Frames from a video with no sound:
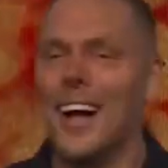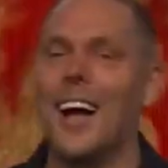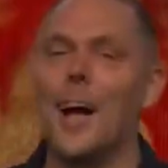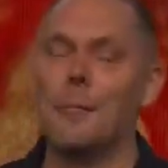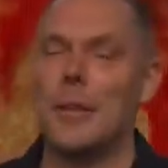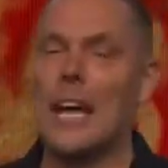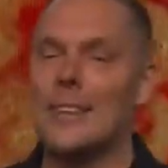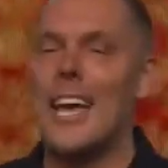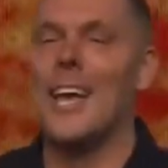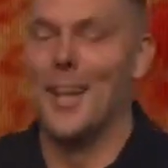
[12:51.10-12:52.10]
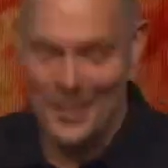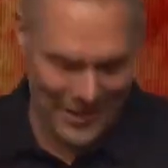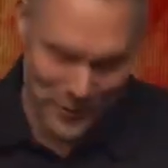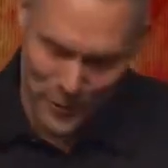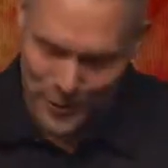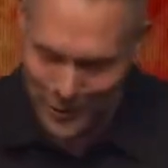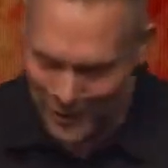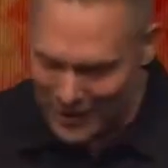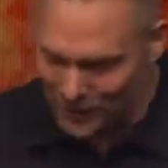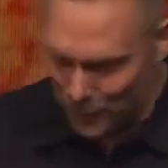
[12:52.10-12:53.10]
But that's where the
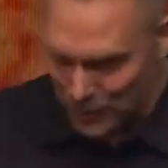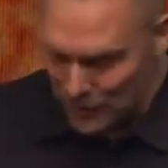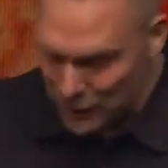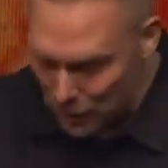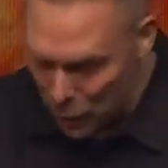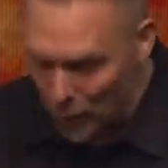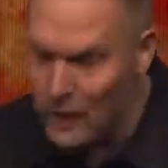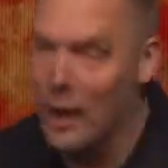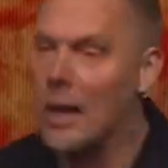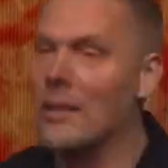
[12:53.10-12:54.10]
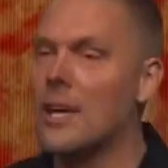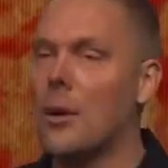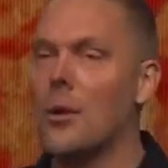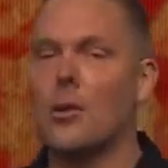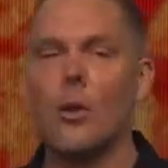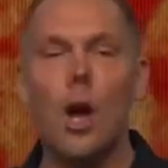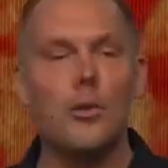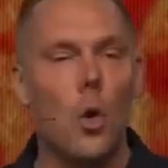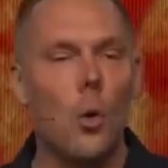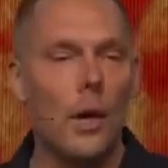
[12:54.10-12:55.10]
song came from. So that's number one. Second one is a
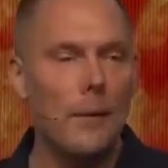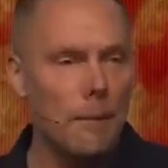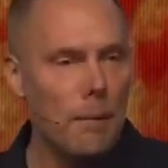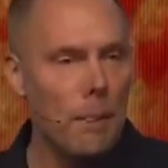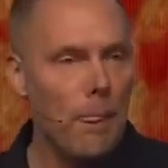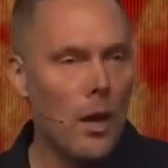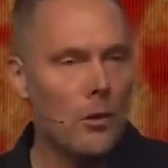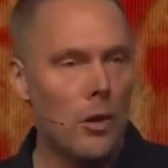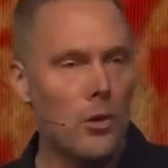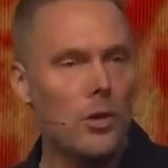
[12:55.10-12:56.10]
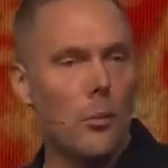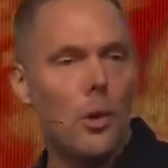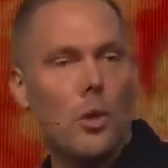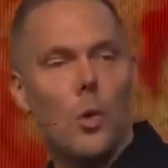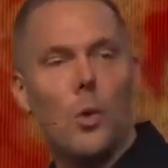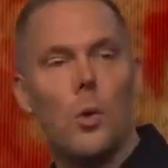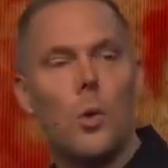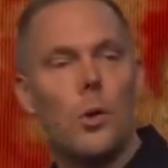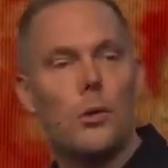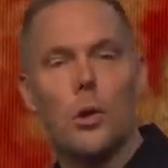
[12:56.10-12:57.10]
lost coin. So there's someone
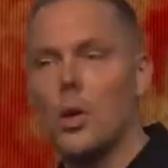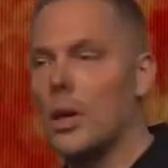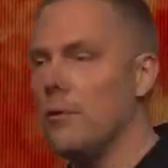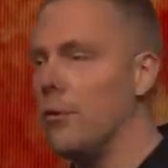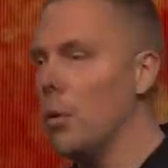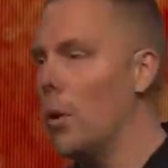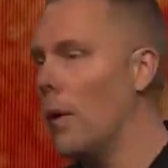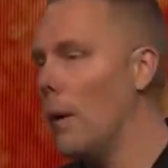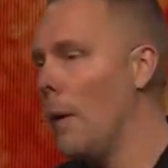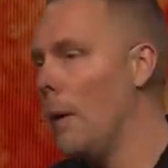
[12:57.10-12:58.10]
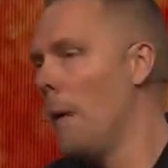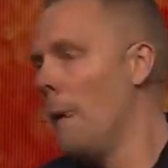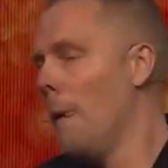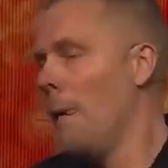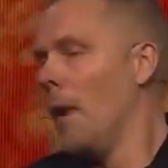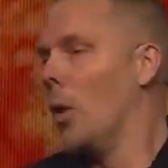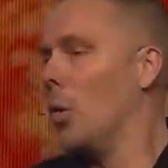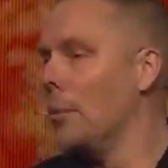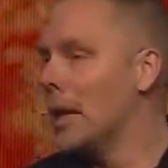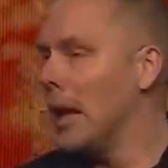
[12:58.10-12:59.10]
who is looking for a
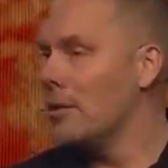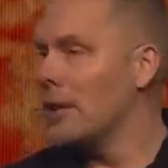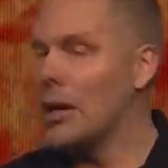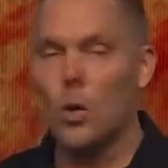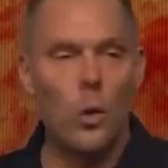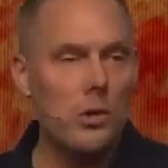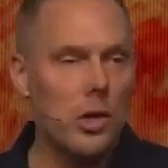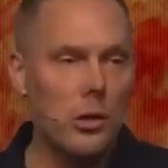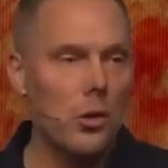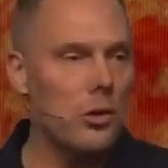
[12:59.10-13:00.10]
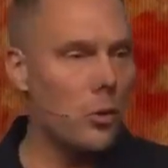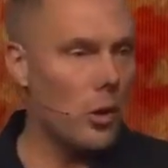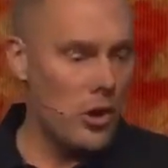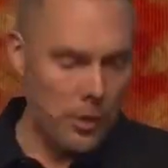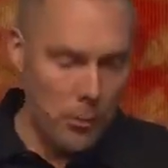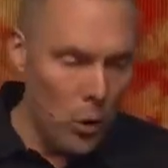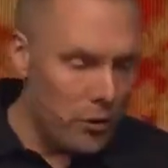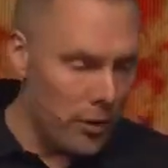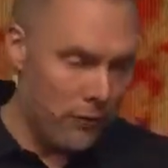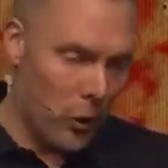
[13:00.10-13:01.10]
woman, has 10 coins. She loses one. She moves the